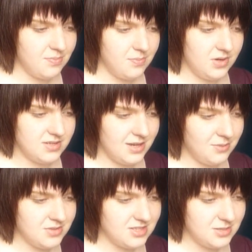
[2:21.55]
because I
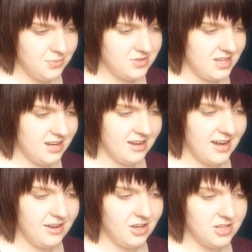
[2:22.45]
wanted to present an
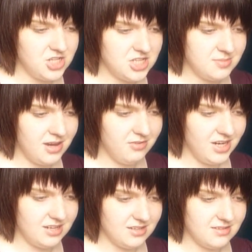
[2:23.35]
ideology to my
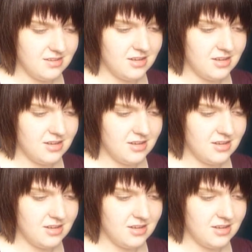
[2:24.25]
readers